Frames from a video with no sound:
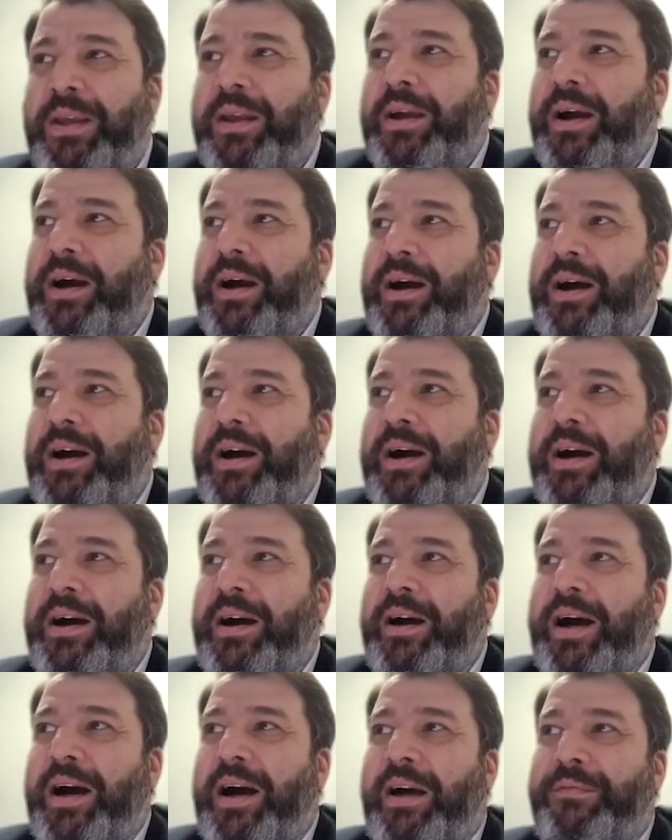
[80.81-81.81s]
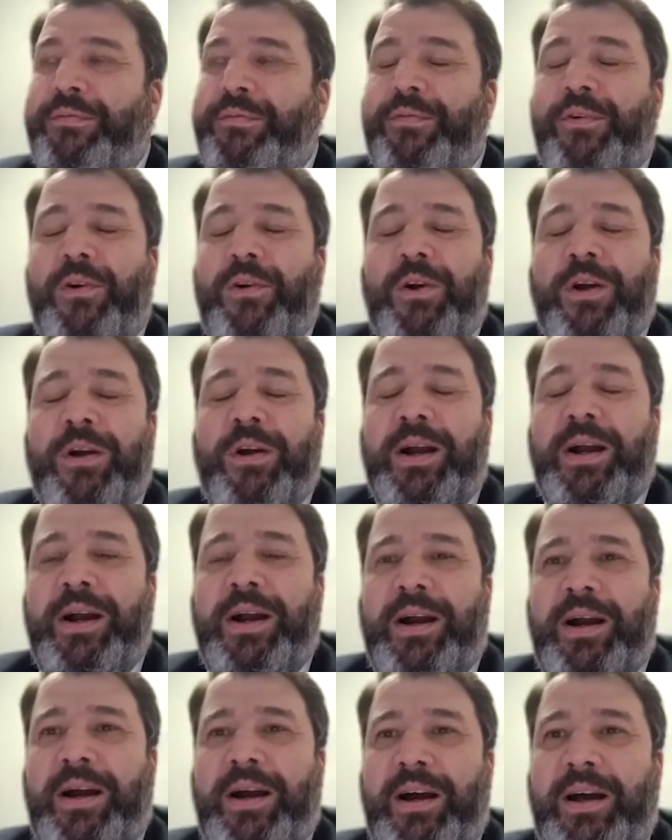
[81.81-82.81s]
uh, for
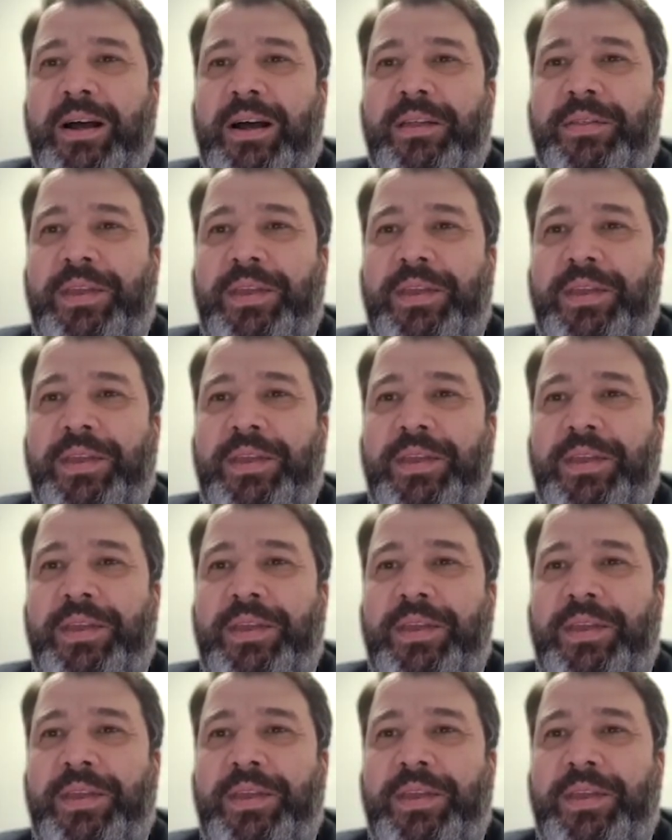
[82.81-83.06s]
uh,